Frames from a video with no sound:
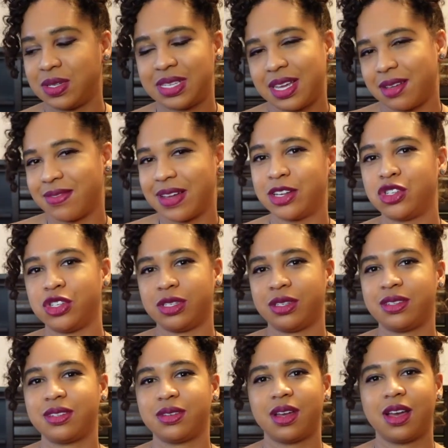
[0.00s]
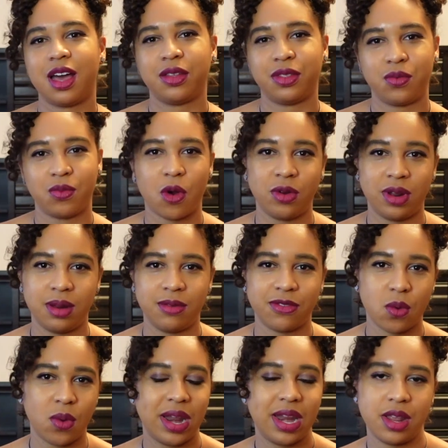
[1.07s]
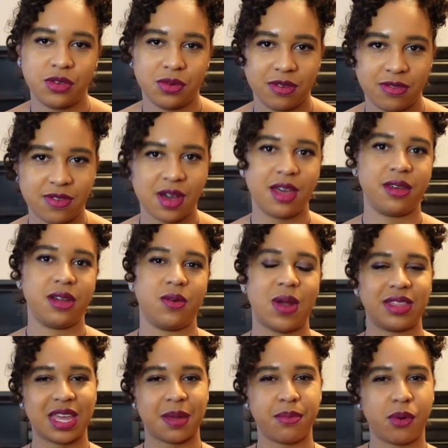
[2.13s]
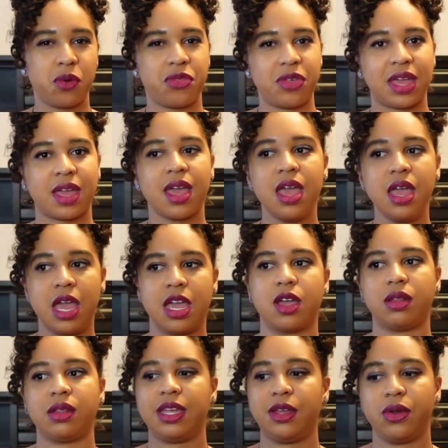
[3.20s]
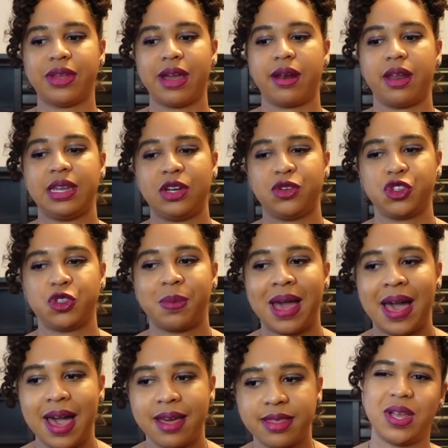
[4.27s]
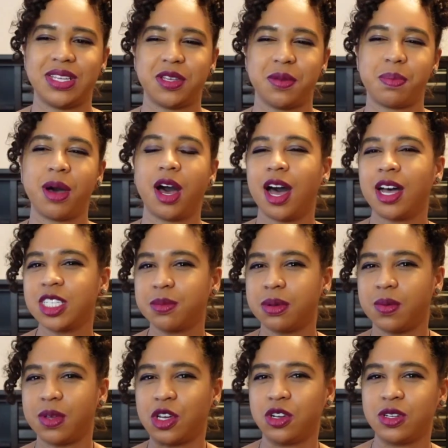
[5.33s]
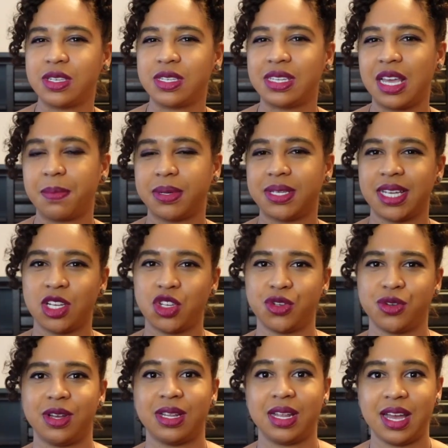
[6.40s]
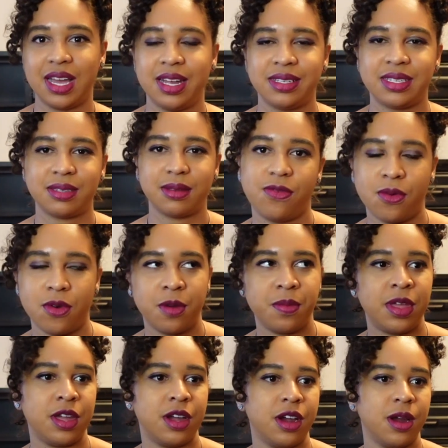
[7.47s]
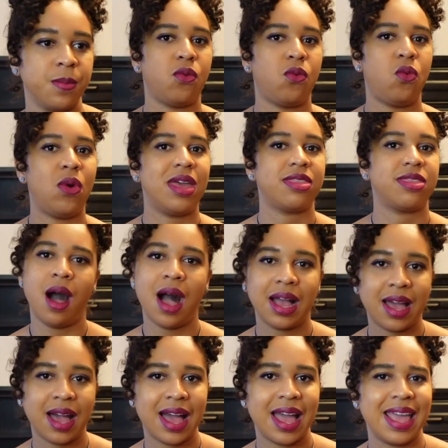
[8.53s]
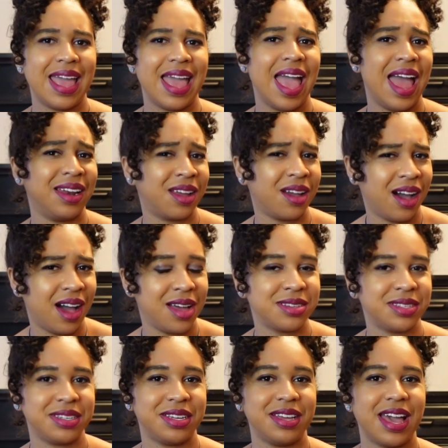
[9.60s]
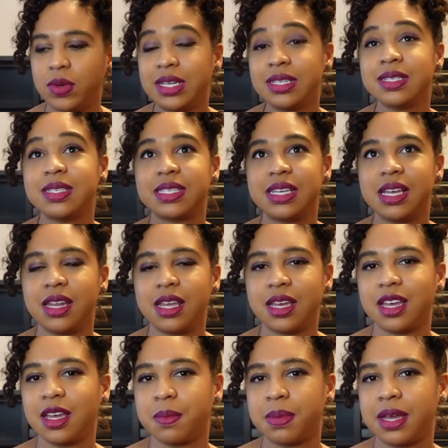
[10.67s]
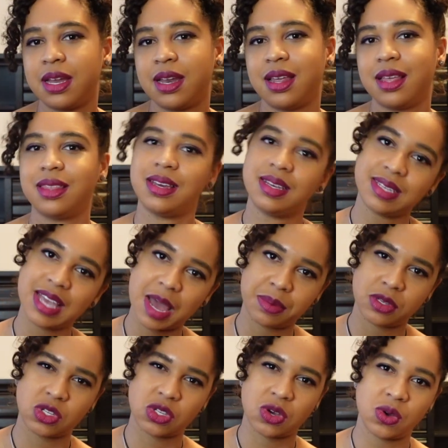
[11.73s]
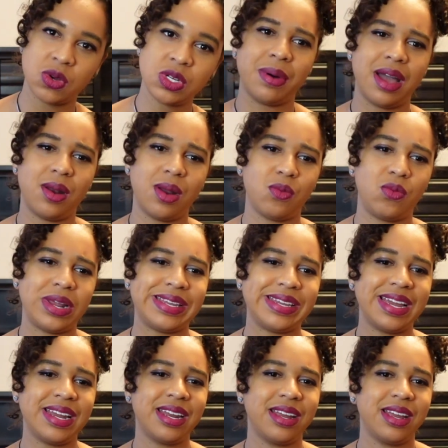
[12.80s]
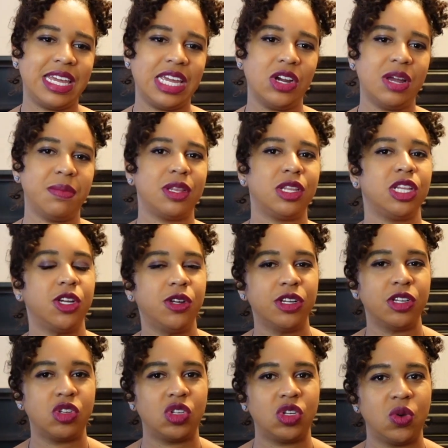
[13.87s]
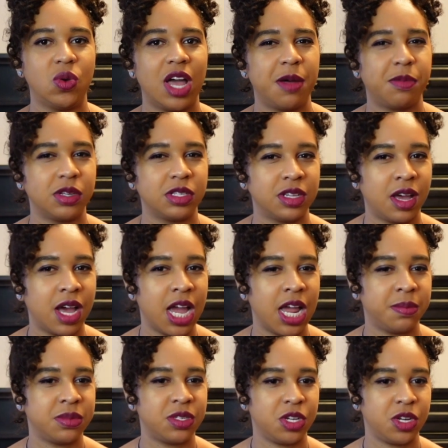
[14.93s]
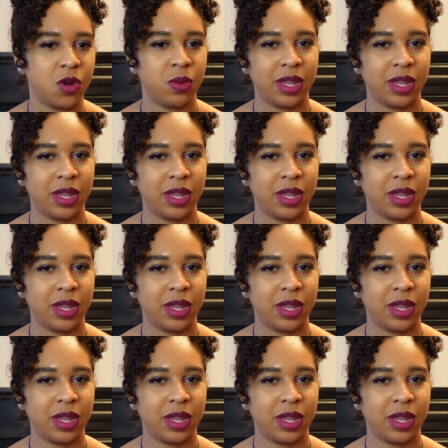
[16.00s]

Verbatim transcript: seek vengeance on the Ronin for what he did to her father, right? They both think it could lead her down a dangerous path. Is it possible we could see a potential alliance form here with Hawkeye and Kazi? We didn't see any Kingpin this episode, but we did hear him alluded to a couple times, you know,